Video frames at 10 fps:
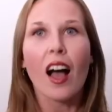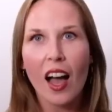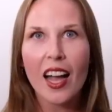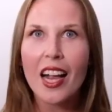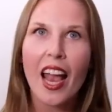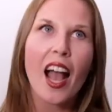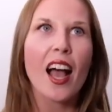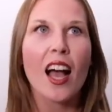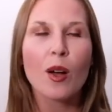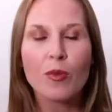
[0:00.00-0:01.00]
I
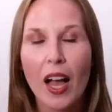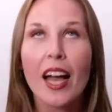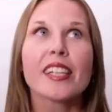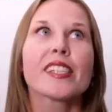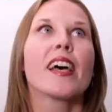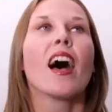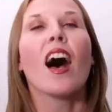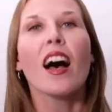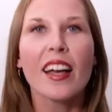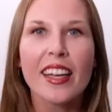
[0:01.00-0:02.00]
have a
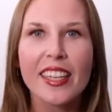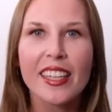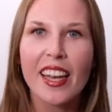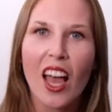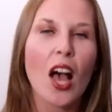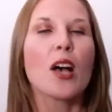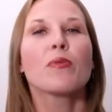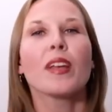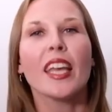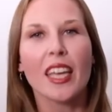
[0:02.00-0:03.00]
ton
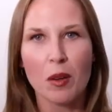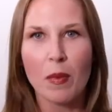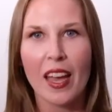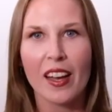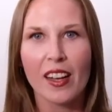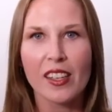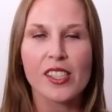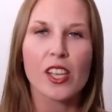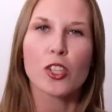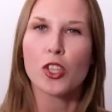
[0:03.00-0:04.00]
of
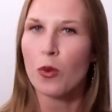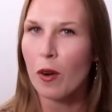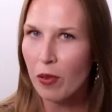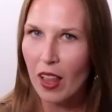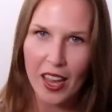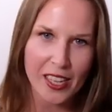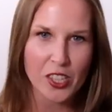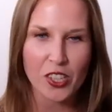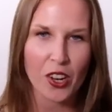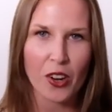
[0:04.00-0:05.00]
emails to reply
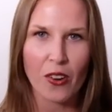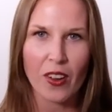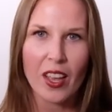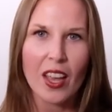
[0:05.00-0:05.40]
to.